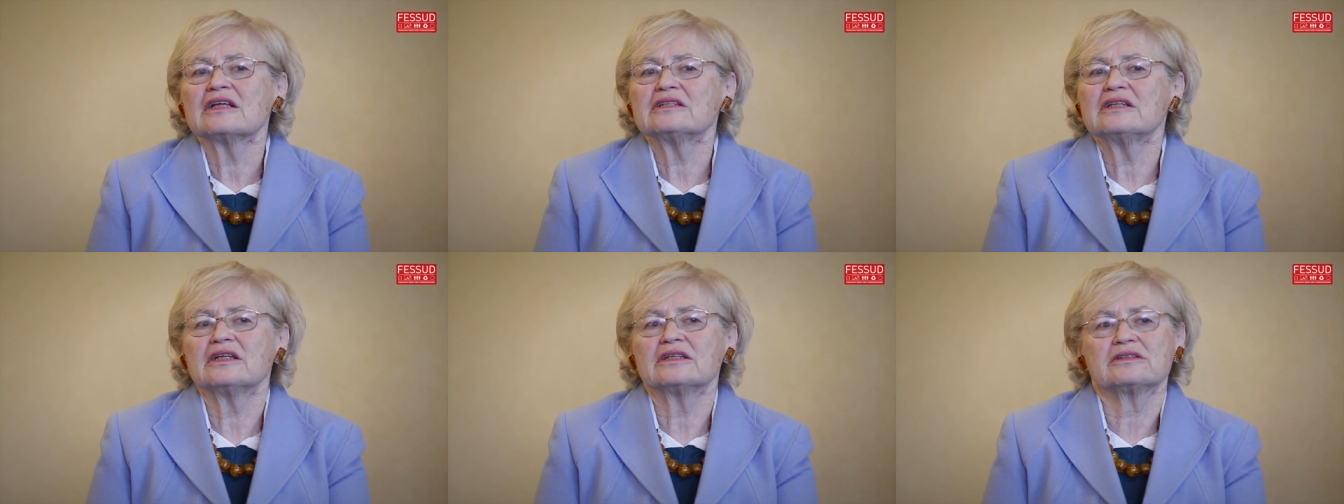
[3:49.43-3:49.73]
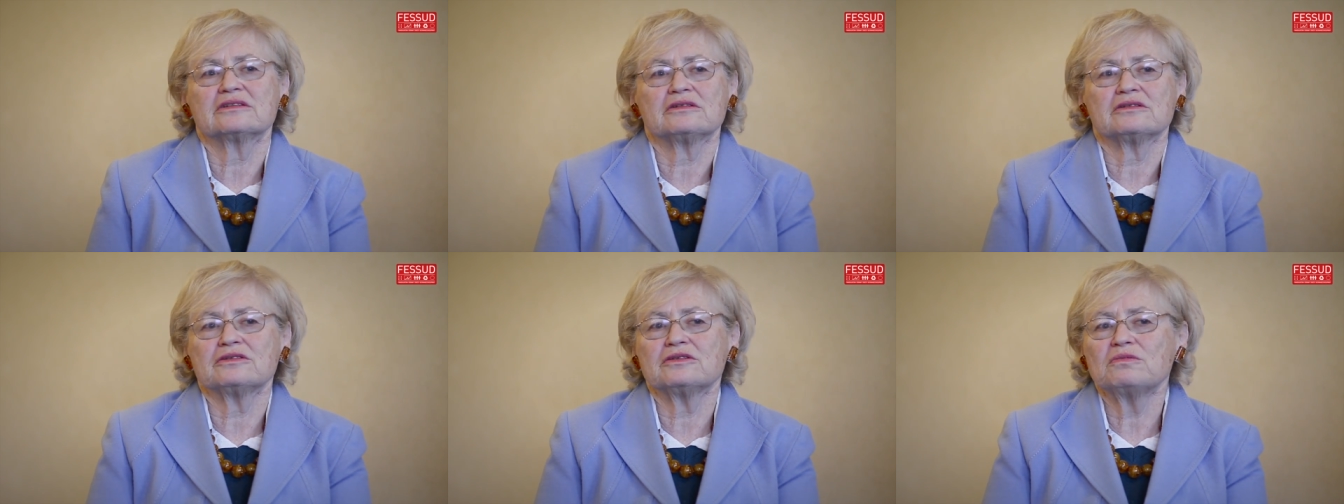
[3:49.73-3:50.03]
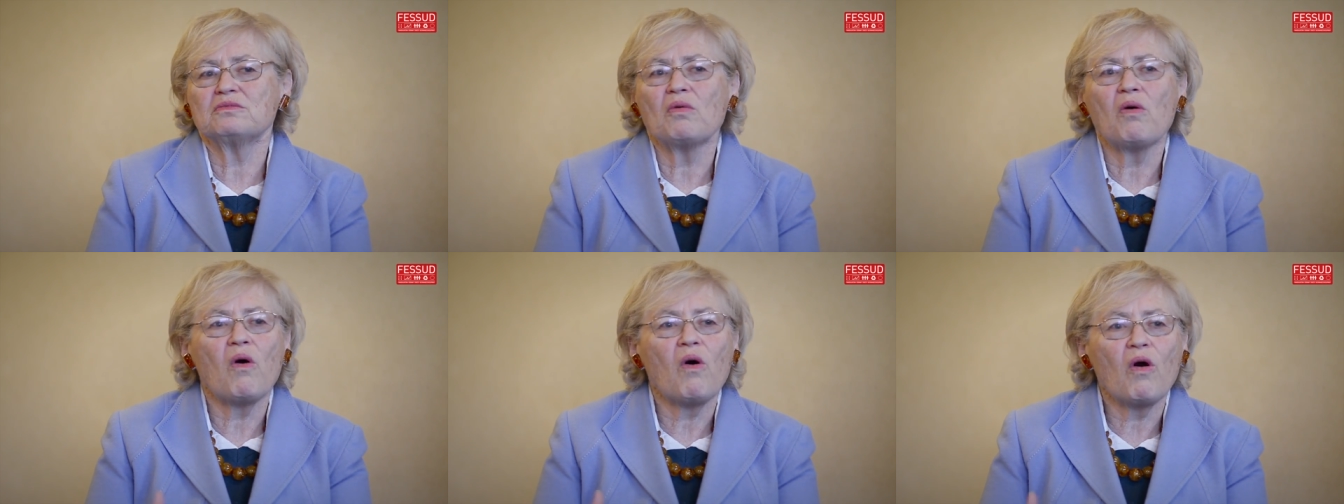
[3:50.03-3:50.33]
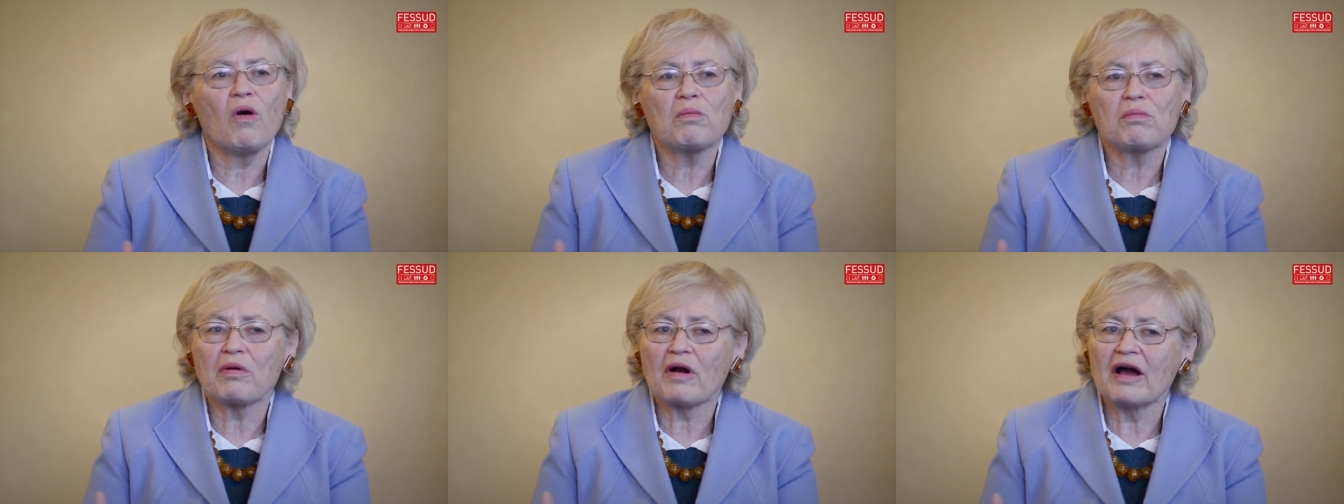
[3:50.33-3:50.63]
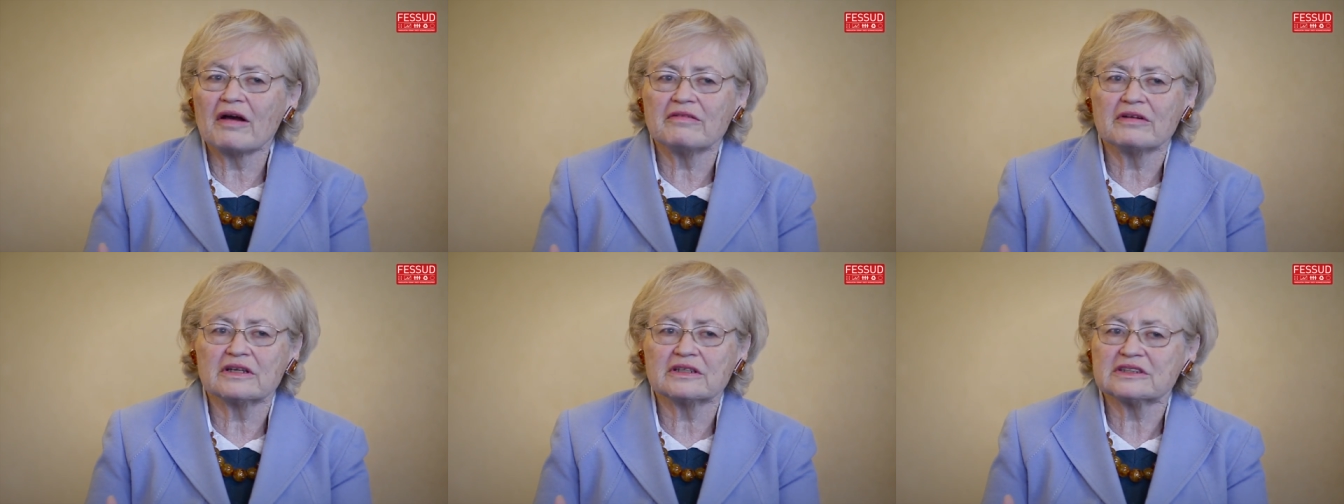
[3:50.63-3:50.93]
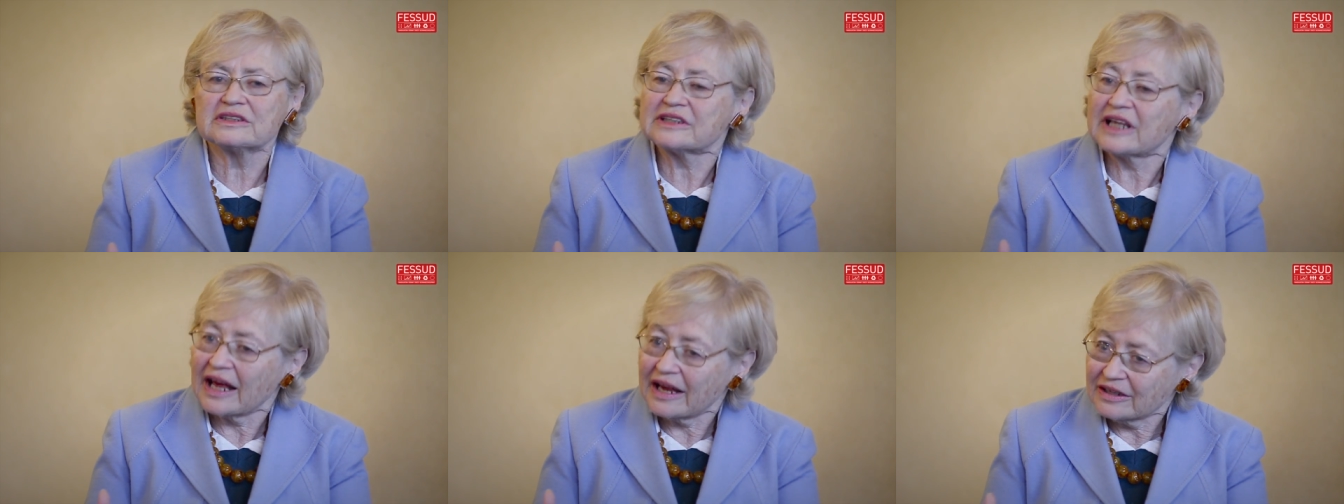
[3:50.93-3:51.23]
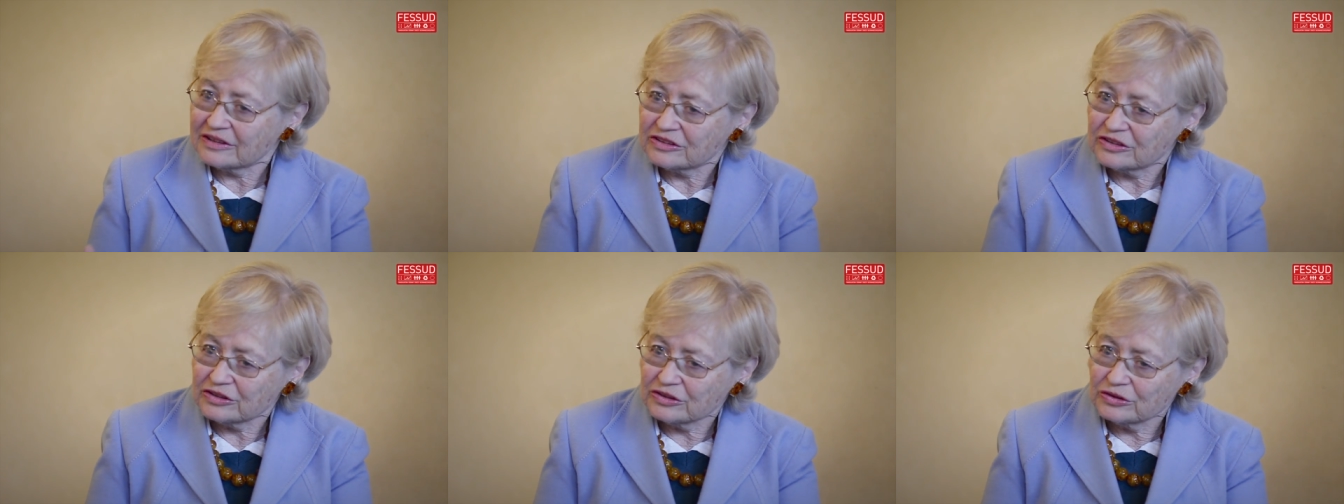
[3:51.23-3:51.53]
that the more private
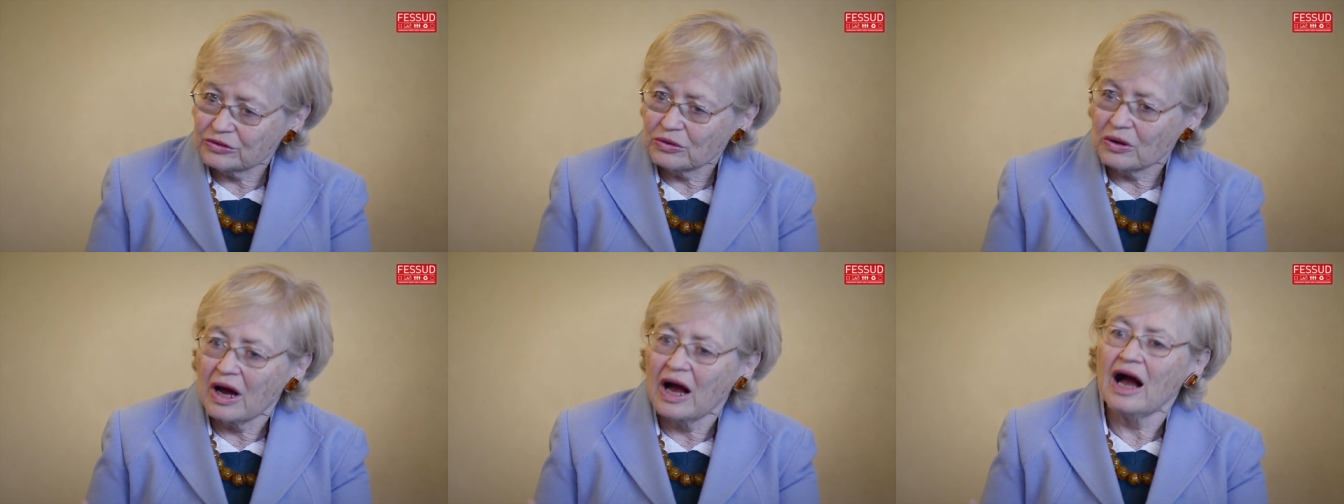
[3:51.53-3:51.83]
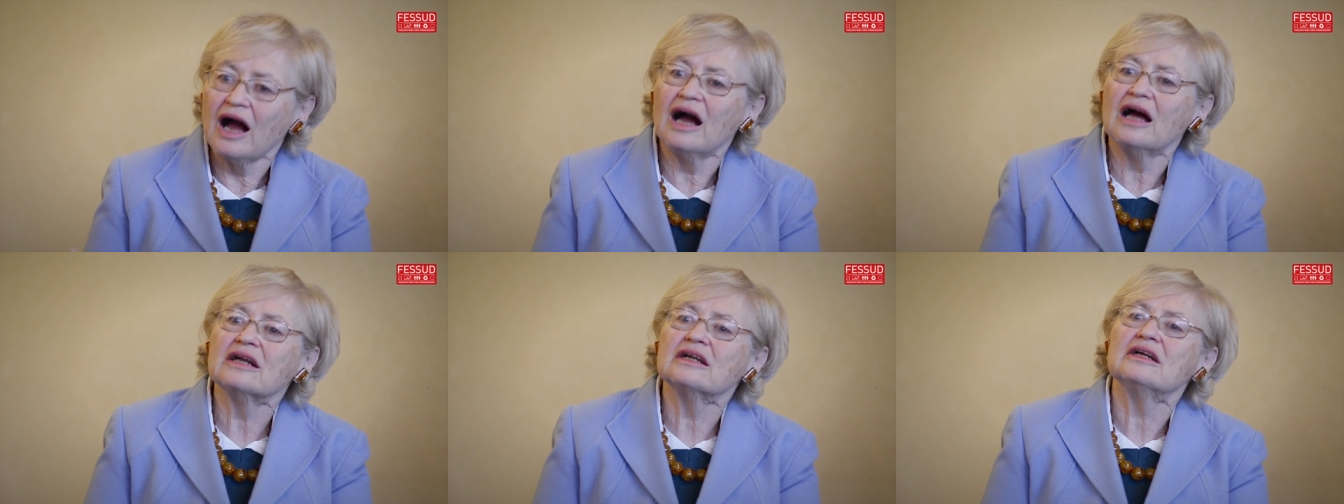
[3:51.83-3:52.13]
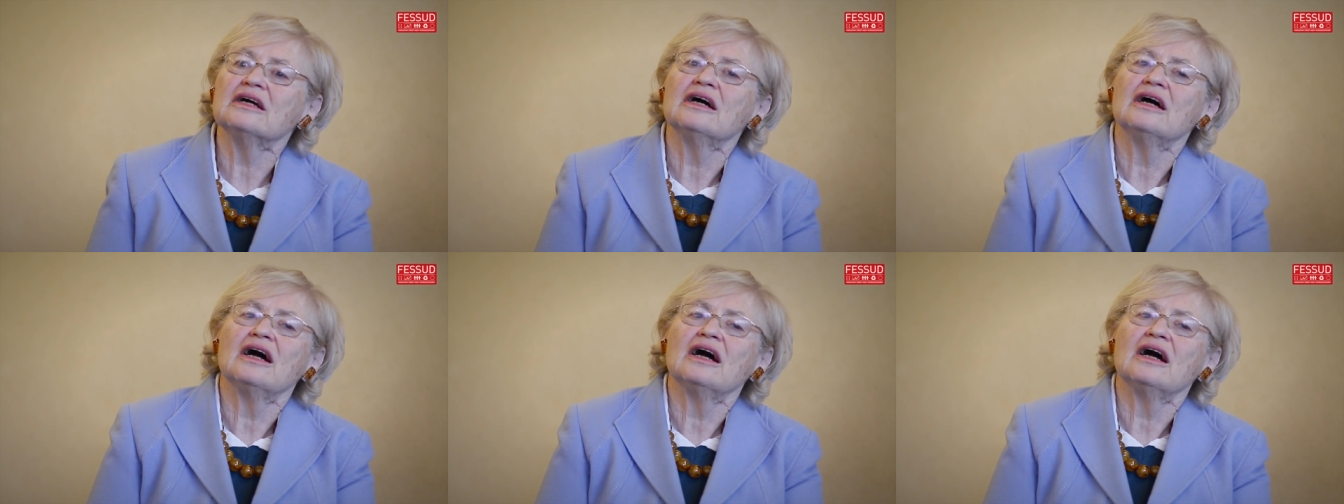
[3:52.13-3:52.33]
sector you had,